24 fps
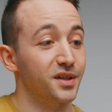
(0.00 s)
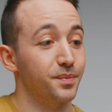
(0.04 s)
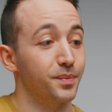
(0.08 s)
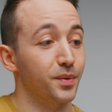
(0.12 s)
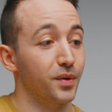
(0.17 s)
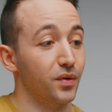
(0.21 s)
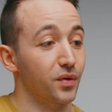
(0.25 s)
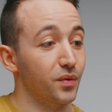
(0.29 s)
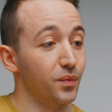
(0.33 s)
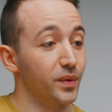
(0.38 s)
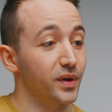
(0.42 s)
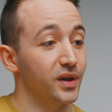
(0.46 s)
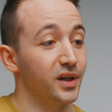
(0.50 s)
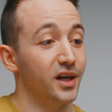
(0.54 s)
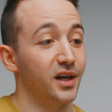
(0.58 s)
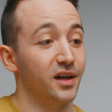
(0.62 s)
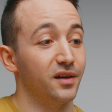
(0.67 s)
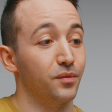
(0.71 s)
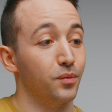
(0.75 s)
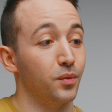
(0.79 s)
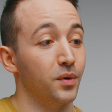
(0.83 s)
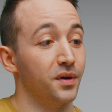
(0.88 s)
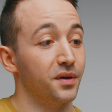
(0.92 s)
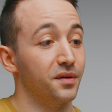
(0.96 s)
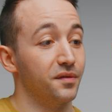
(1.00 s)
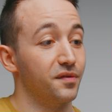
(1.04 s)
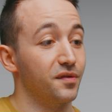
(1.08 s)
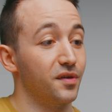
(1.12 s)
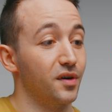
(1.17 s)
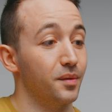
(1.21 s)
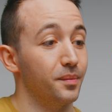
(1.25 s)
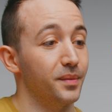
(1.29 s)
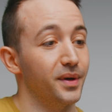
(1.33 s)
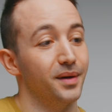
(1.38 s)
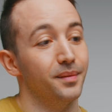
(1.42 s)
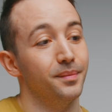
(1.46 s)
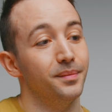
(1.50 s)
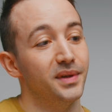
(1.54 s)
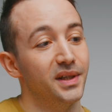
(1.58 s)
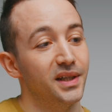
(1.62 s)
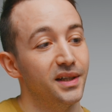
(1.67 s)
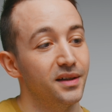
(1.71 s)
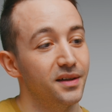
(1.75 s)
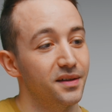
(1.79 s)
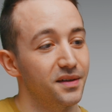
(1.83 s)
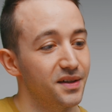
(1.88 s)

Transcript: build, we have one from Amir.